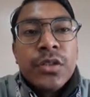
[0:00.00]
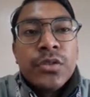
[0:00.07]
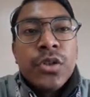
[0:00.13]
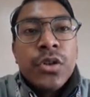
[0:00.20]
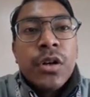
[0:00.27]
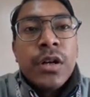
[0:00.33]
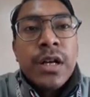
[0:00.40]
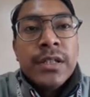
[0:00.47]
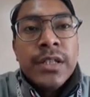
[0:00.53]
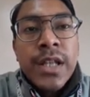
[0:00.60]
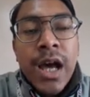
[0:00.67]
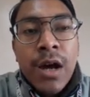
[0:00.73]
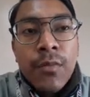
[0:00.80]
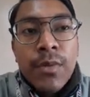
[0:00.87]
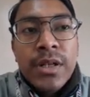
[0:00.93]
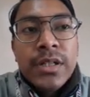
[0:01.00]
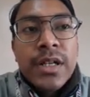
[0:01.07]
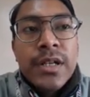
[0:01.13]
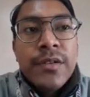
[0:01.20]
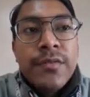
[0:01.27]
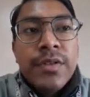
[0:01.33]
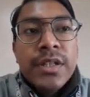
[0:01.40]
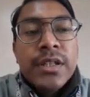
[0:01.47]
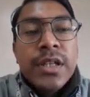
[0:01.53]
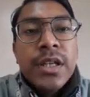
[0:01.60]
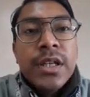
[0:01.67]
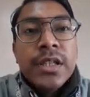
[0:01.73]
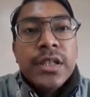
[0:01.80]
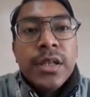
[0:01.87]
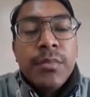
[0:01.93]
So in our country,
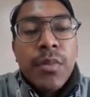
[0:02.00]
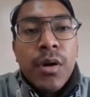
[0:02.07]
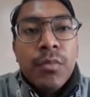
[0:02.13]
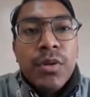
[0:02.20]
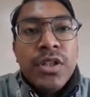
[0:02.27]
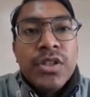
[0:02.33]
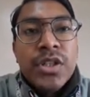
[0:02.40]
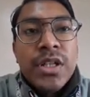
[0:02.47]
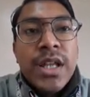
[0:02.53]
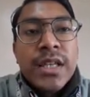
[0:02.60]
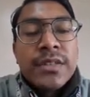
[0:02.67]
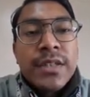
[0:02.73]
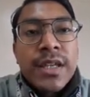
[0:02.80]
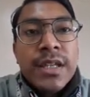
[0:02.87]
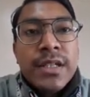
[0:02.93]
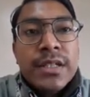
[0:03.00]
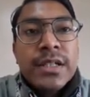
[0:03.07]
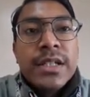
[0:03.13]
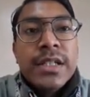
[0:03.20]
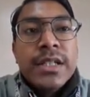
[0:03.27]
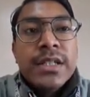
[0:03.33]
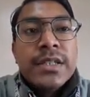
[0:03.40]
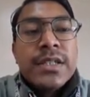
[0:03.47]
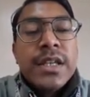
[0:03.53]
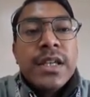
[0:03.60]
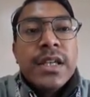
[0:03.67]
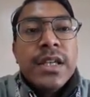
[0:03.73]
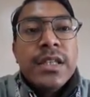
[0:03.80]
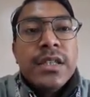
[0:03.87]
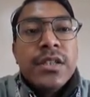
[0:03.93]
the population has increased
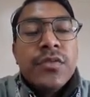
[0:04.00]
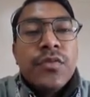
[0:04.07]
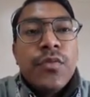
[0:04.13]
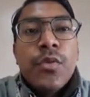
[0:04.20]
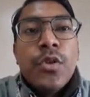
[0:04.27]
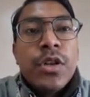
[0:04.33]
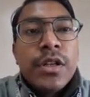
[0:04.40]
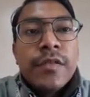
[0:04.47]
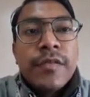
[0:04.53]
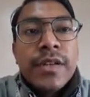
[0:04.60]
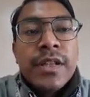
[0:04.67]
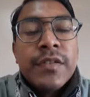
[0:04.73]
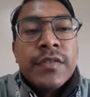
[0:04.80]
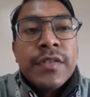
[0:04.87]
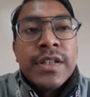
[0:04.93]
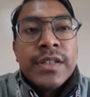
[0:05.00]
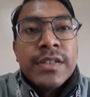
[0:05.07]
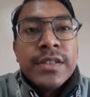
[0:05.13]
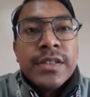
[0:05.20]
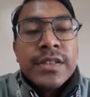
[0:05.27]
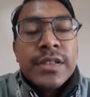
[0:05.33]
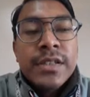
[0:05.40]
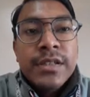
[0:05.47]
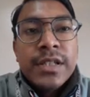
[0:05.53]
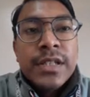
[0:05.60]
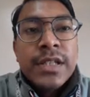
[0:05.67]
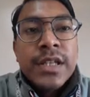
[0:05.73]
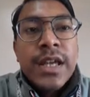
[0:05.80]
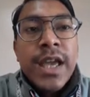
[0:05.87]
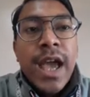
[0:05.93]
in these four different phases.
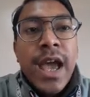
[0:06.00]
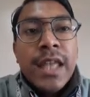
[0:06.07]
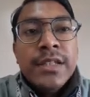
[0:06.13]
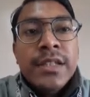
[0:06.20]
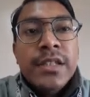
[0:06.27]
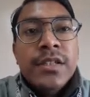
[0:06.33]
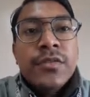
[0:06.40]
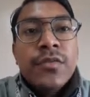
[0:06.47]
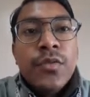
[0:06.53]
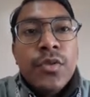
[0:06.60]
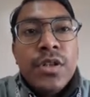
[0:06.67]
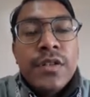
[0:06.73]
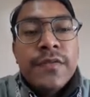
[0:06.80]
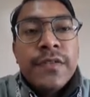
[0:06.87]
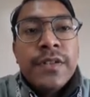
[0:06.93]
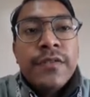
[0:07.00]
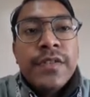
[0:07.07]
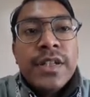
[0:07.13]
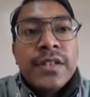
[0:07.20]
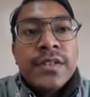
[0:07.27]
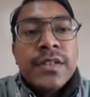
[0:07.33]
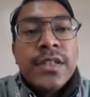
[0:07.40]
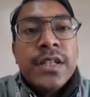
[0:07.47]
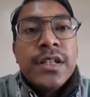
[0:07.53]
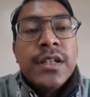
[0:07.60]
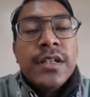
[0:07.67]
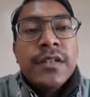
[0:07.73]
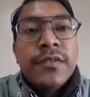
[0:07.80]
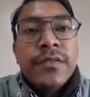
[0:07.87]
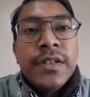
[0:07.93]
Okay, and in these four different phases, there
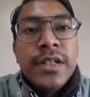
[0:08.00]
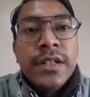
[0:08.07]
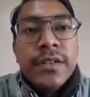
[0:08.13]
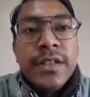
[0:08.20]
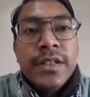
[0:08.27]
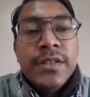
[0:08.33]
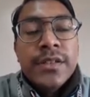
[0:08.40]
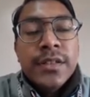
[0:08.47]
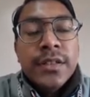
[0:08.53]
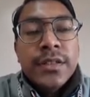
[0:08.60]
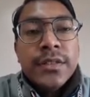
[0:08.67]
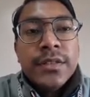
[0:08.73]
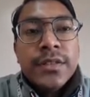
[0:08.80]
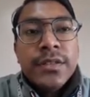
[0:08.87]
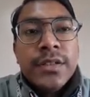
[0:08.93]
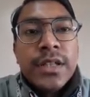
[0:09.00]
are different reasons.